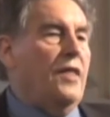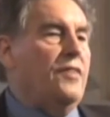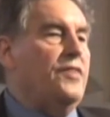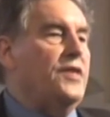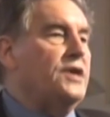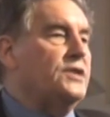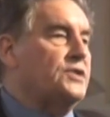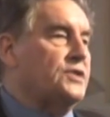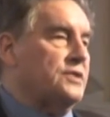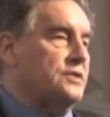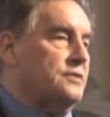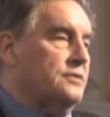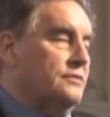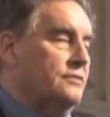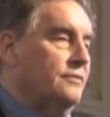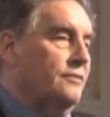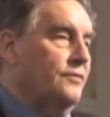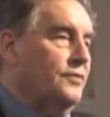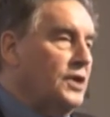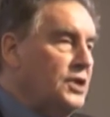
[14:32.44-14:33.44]
And this,
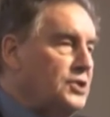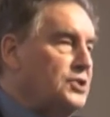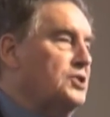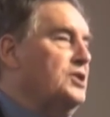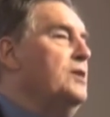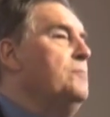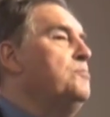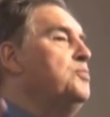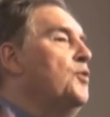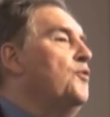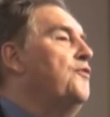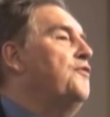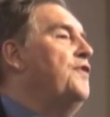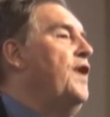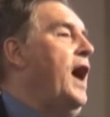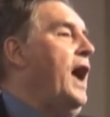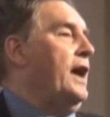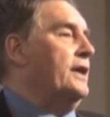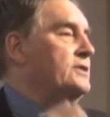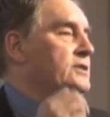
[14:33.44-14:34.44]
this simple
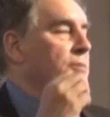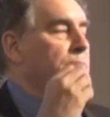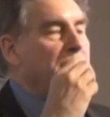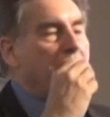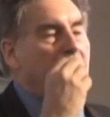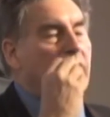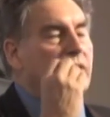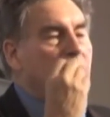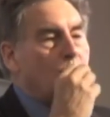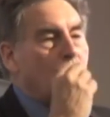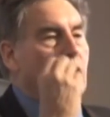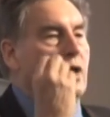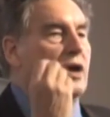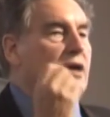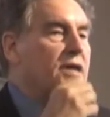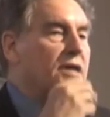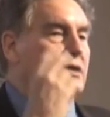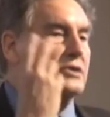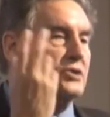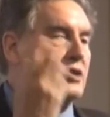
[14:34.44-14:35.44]
fact about it
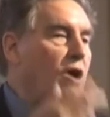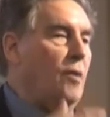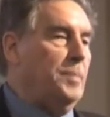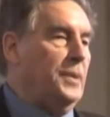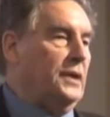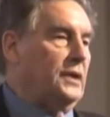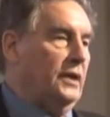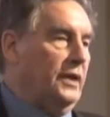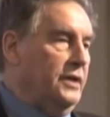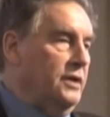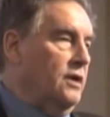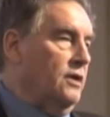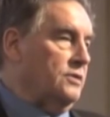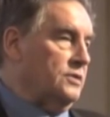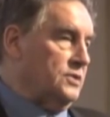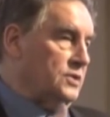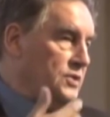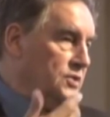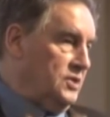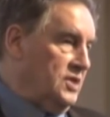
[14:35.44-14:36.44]
working topically, not
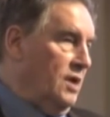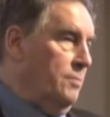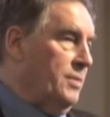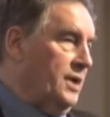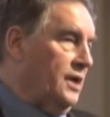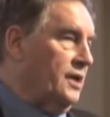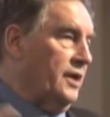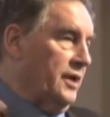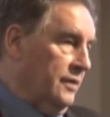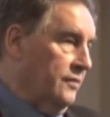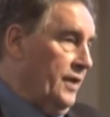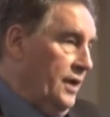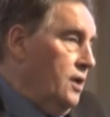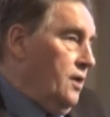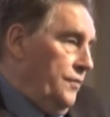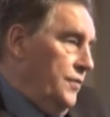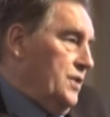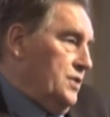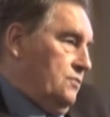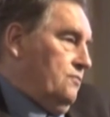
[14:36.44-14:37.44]
systemically, they
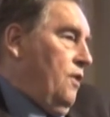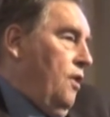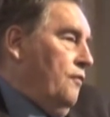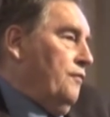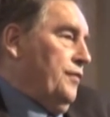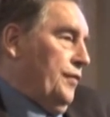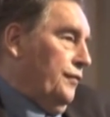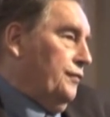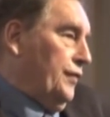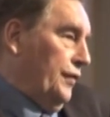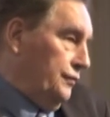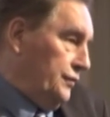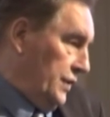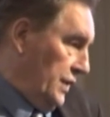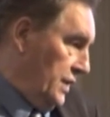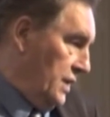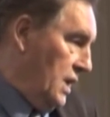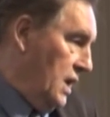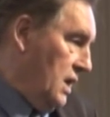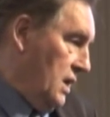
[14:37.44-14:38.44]
got this wrong for
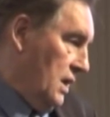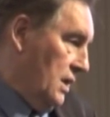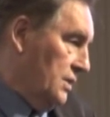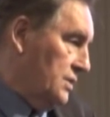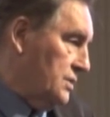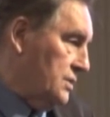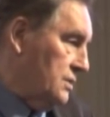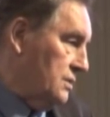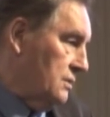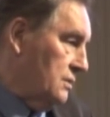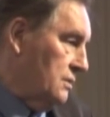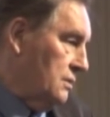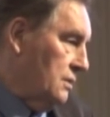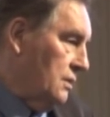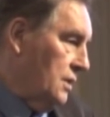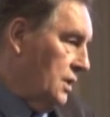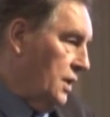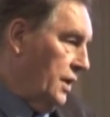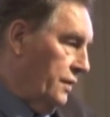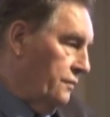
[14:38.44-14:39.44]
50 years.
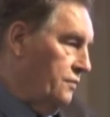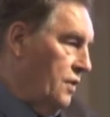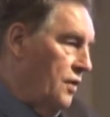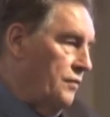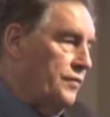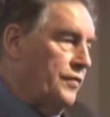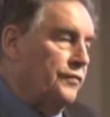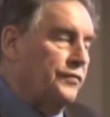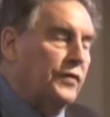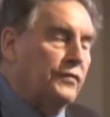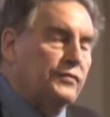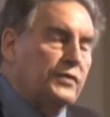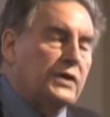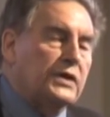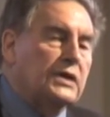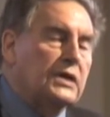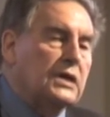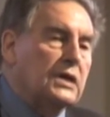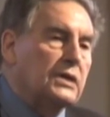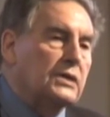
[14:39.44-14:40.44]
They got it wrong for 50
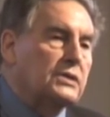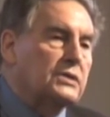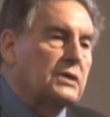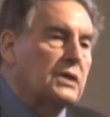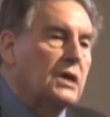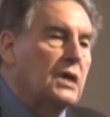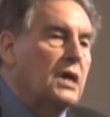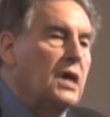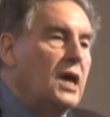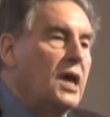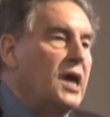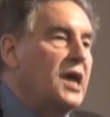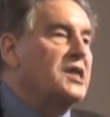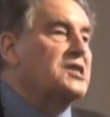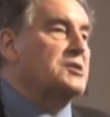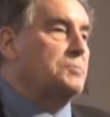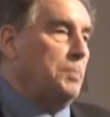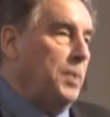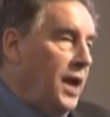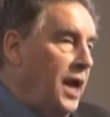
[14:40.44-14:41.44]
years.
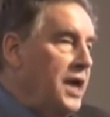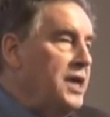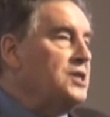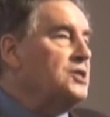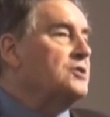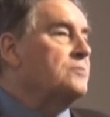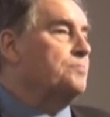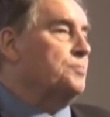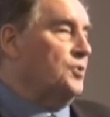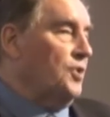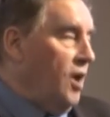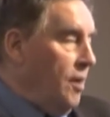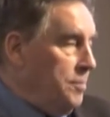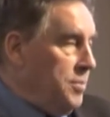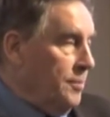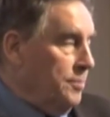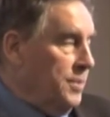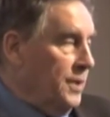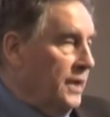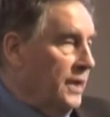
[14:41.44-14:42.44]
Explains
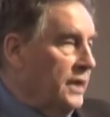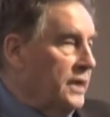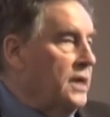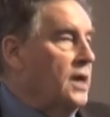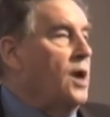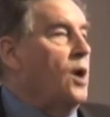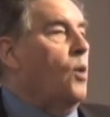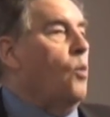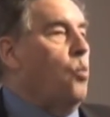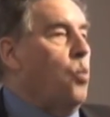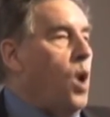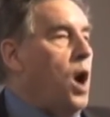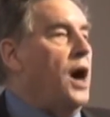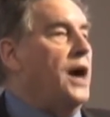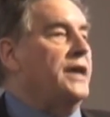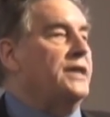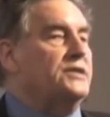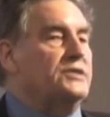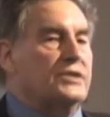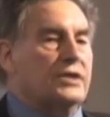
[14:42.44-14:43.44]
probably
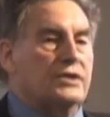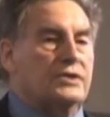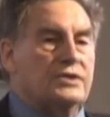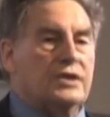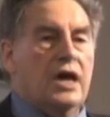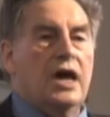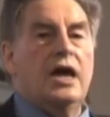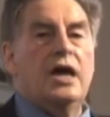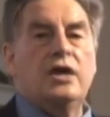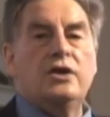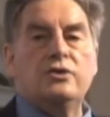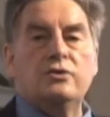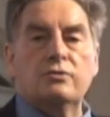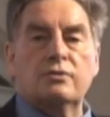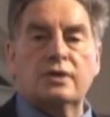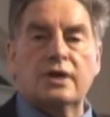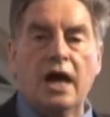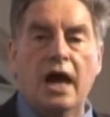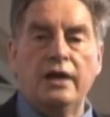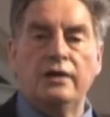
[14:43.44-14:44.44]
why today
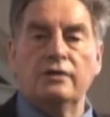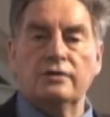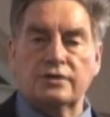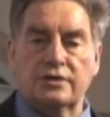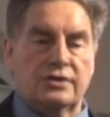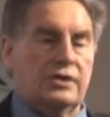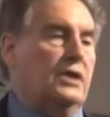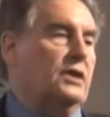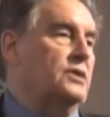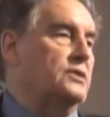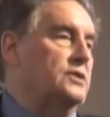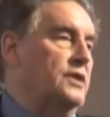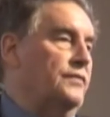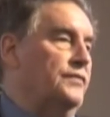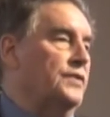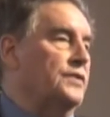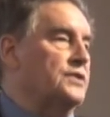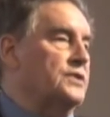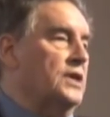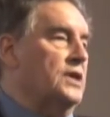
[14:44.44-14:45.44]
you cannot see a
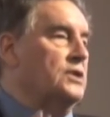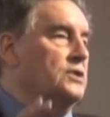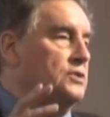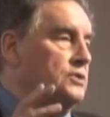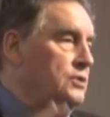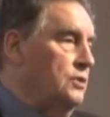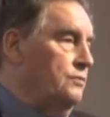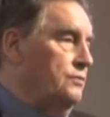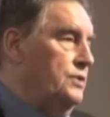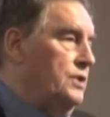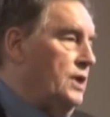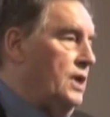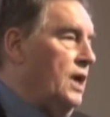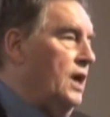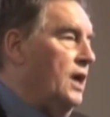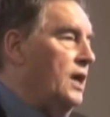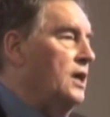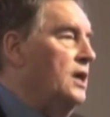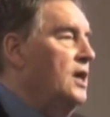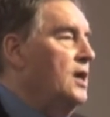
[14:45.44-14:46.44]
difference in tooth
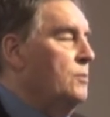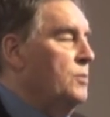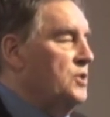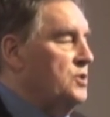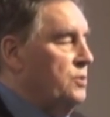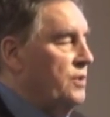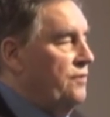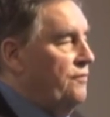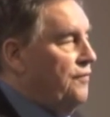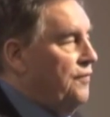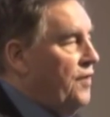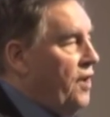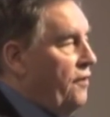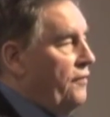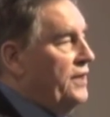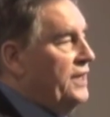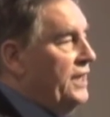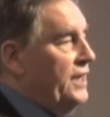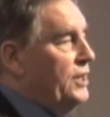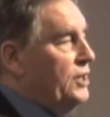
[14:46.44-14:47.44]
decay between
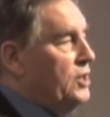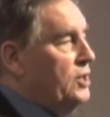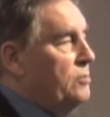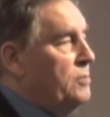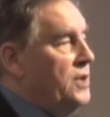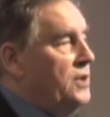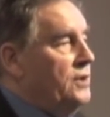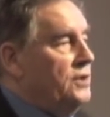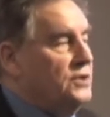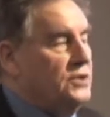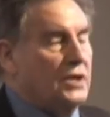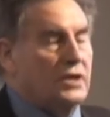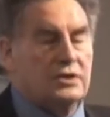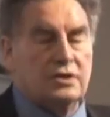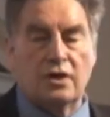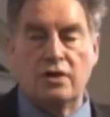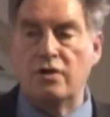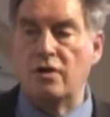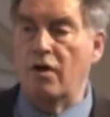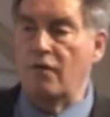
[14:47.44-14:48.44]
fluoridated
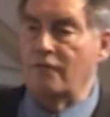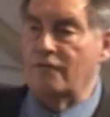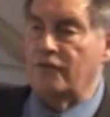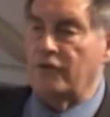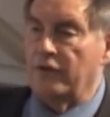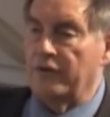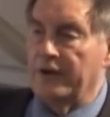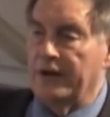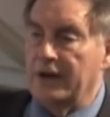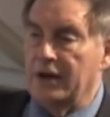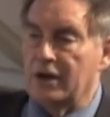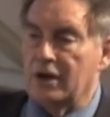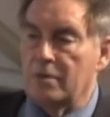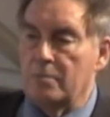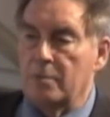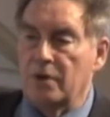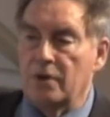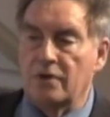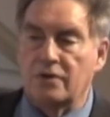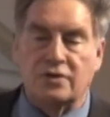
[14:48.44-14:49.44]
communities and non fluoridated
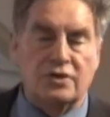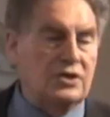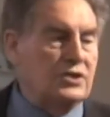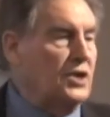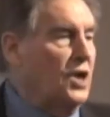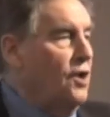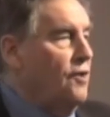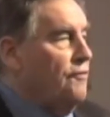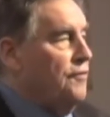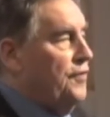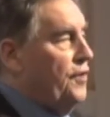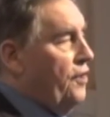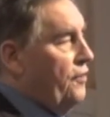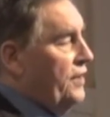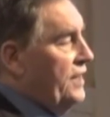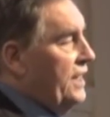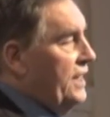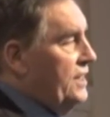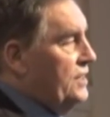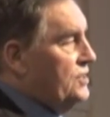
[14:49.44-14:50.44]
communities,
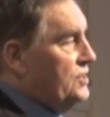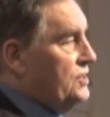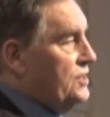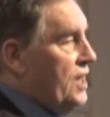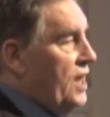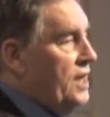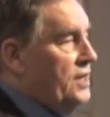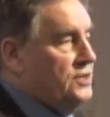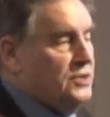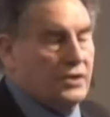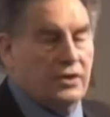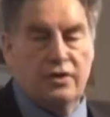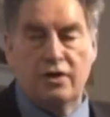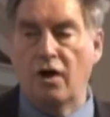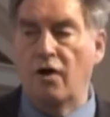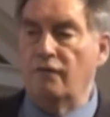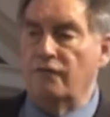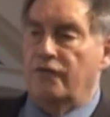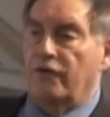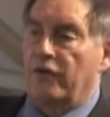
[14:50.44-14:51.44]
fluoridated states and
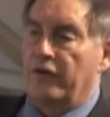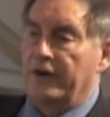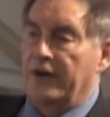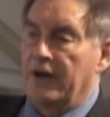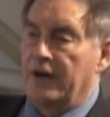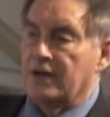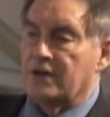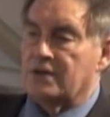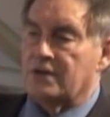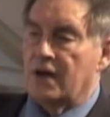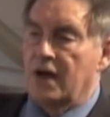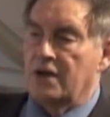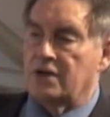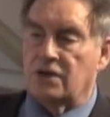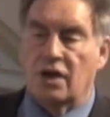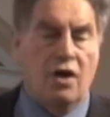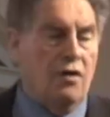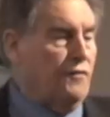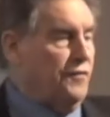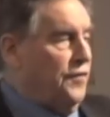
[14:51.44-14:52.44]
non fluoridated
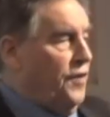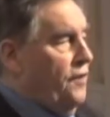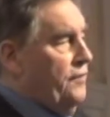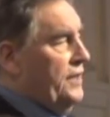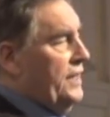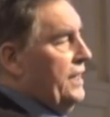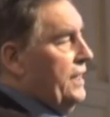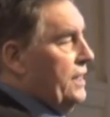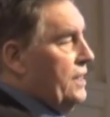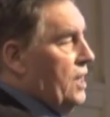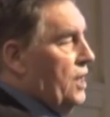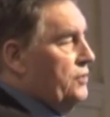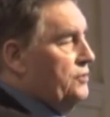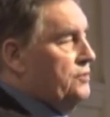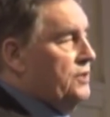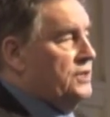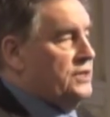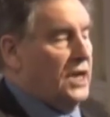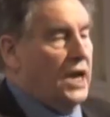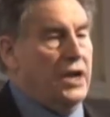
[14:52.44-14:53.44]
states, fluoridated
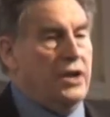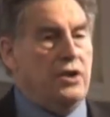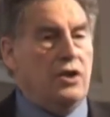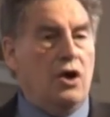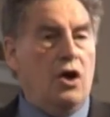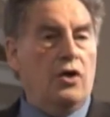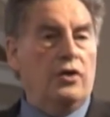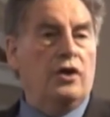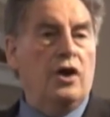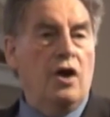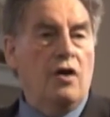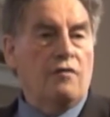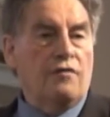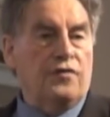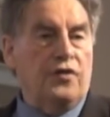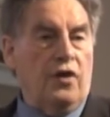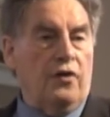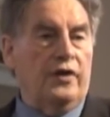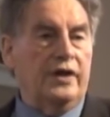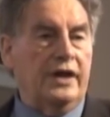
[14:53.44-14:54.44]
countries and non
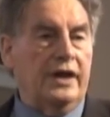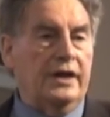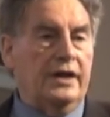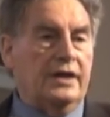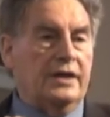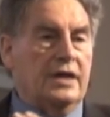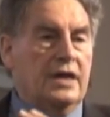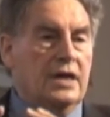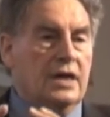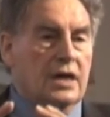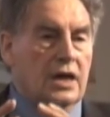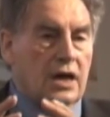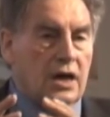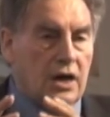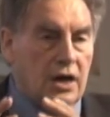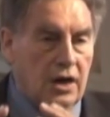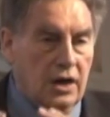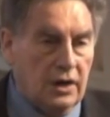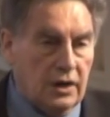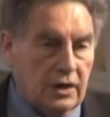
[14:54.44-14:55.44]
fluoridated
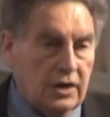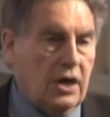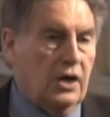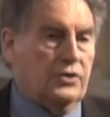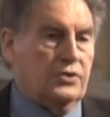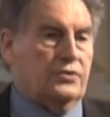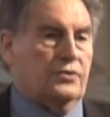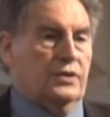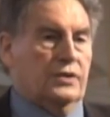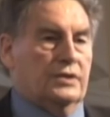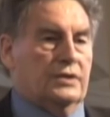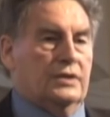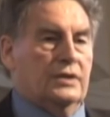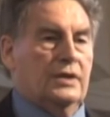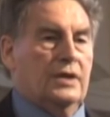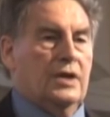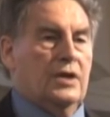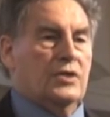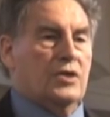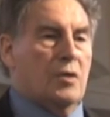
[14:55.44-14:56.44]
uh, countries.
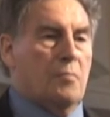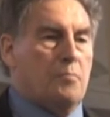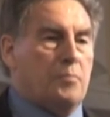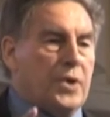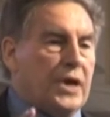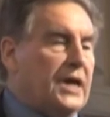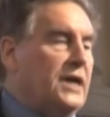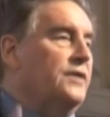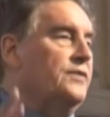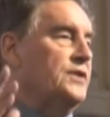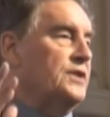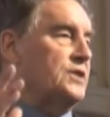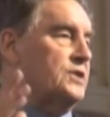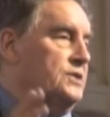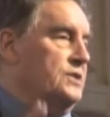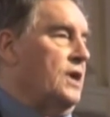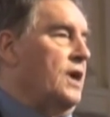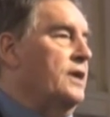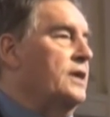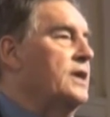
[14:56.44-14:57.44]
The bigger the
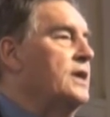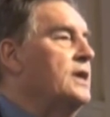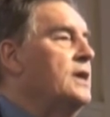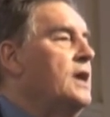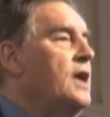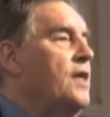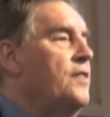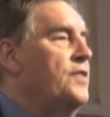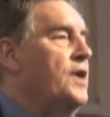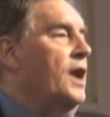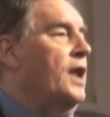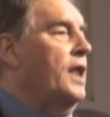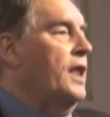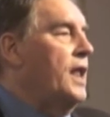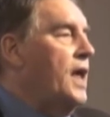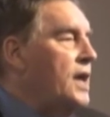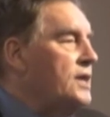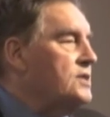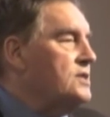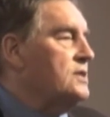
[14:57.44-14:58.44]
study, the
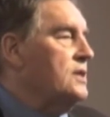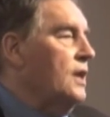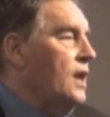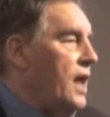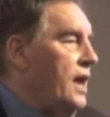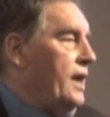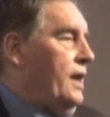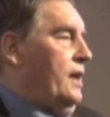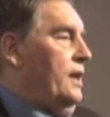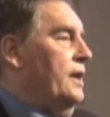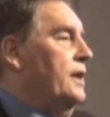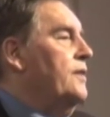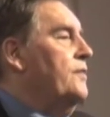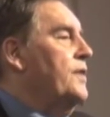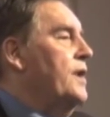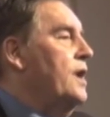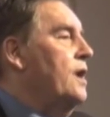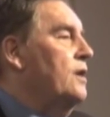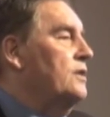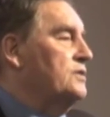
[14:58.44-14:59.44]
less likely
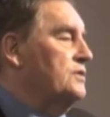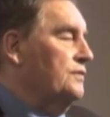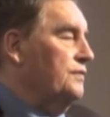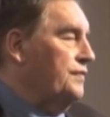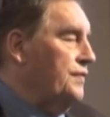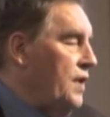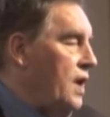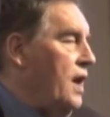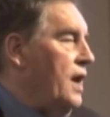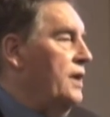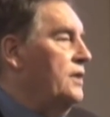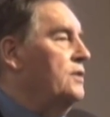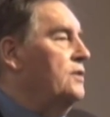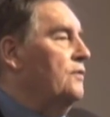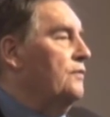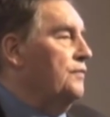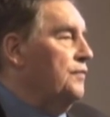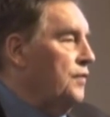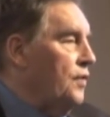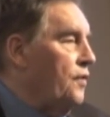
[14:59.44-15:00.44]
they are to find that